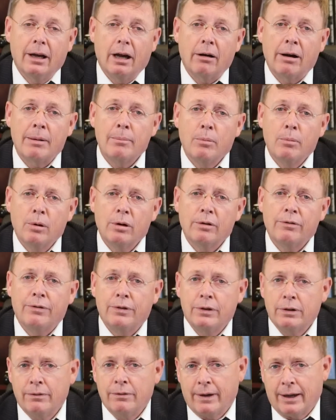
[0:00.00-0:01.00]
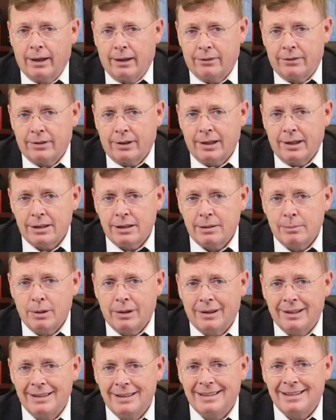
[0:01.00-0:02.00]
All right, more food violence. A
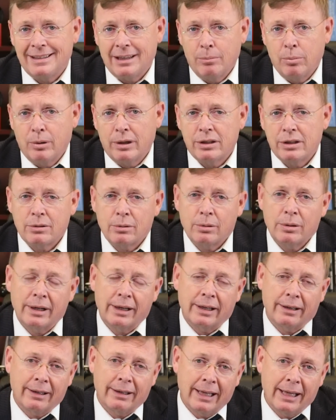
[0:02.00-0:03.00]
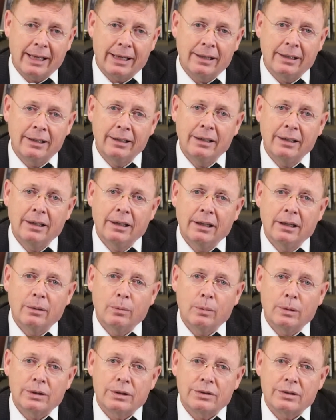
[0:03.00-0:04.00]
customer at the Subway store in Atlanta
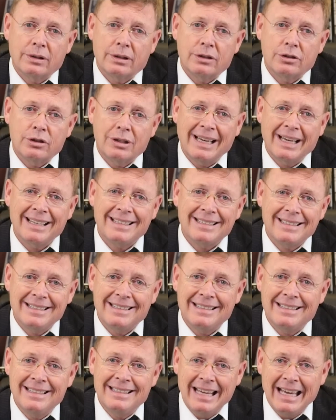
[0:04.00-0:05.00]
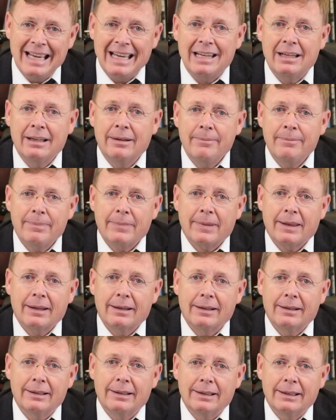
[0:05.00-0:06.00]
was uh, shot dead,
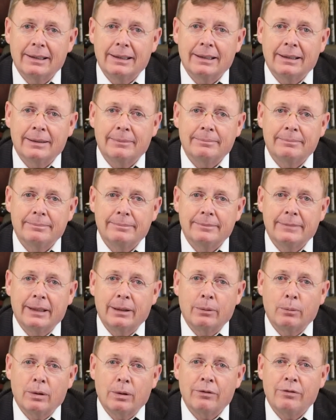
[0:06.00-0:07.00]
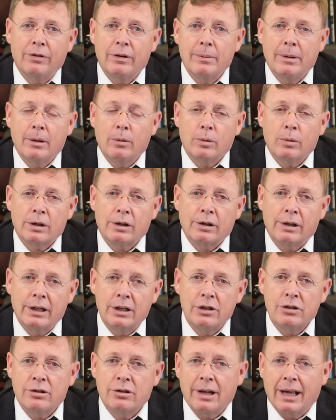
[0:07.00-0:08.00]
um, and one female worker
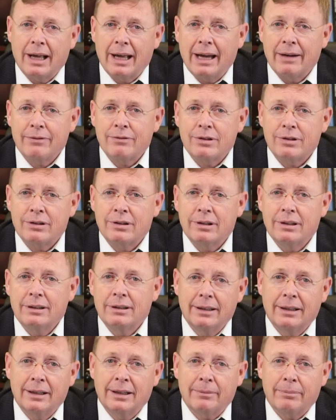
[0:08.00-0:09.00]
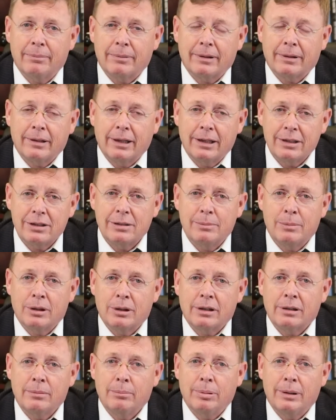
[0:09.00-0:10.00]
injured after a
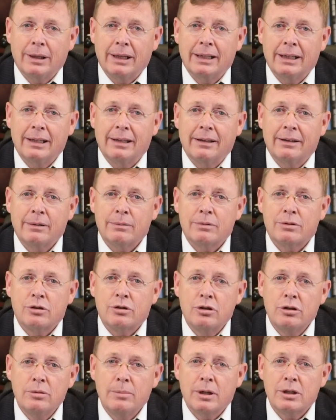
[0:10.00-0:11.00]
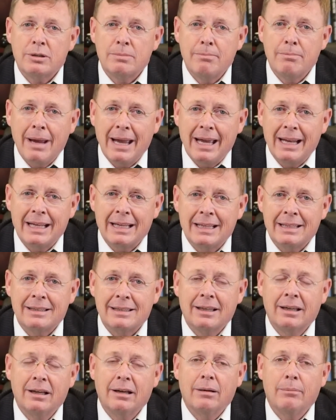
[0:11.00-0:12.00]
customer complained that there was too much
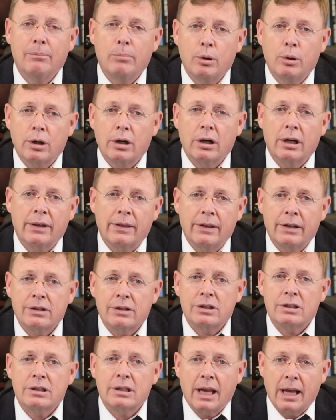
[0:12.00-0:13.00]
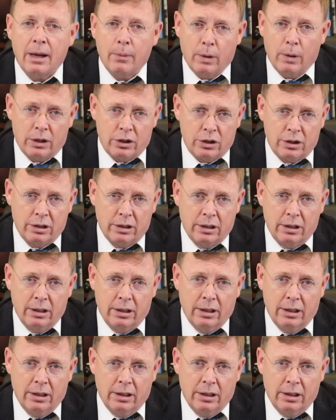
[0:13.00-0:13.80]
mayonnaise put on their sandwich.